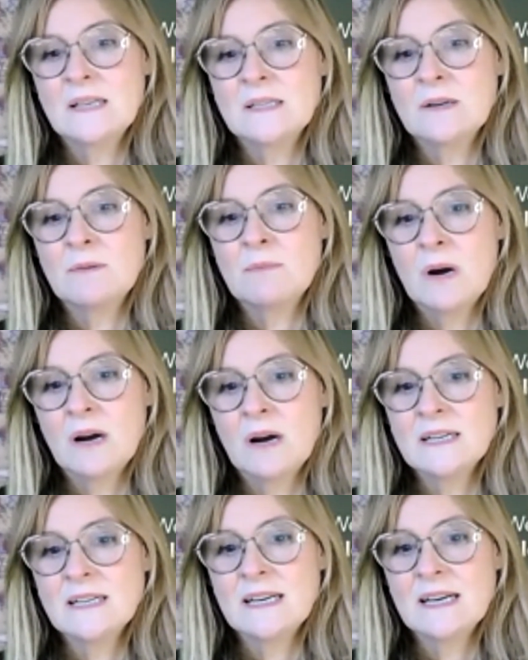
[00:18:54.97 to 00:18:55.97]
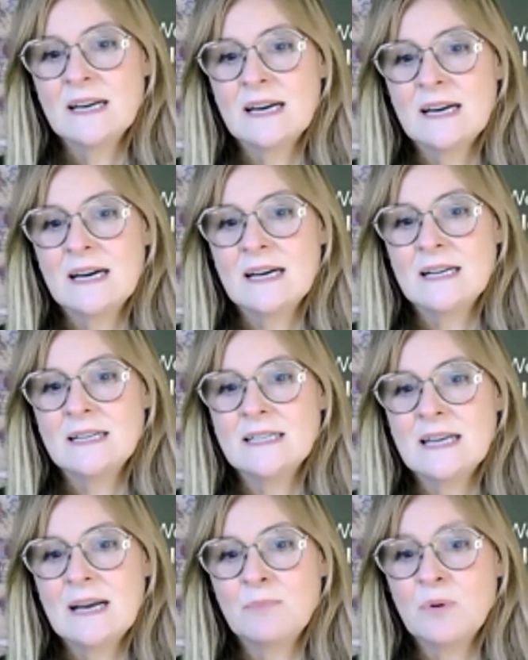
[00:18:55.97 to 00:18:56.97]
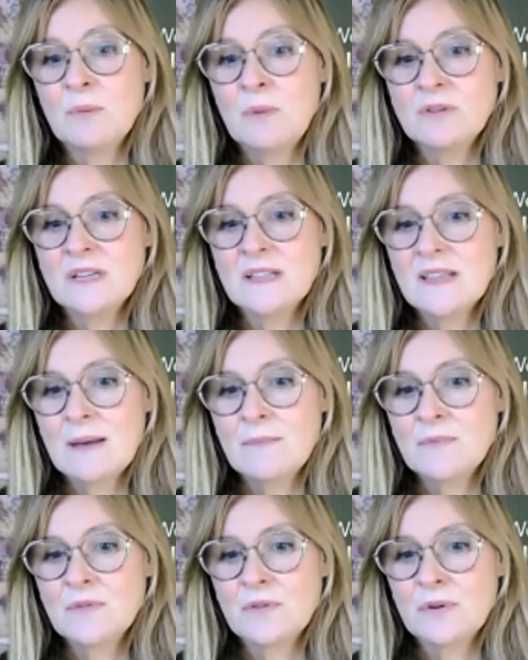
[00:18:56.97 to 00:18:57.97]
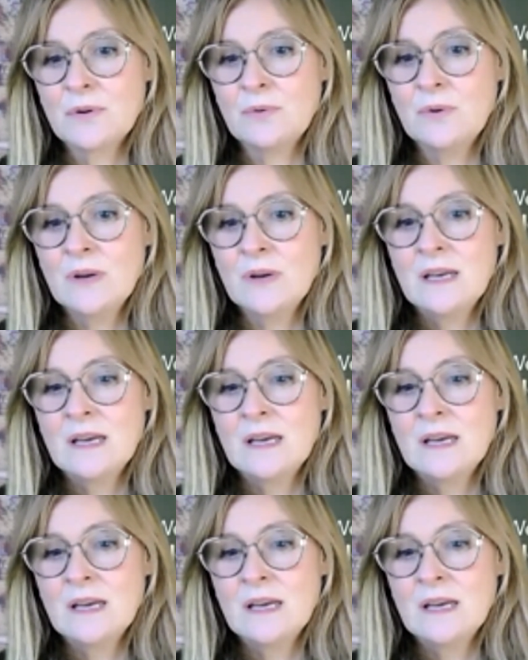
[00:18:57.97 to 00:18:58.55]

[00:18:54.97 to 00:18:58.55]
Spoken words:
Marketing and promoting them through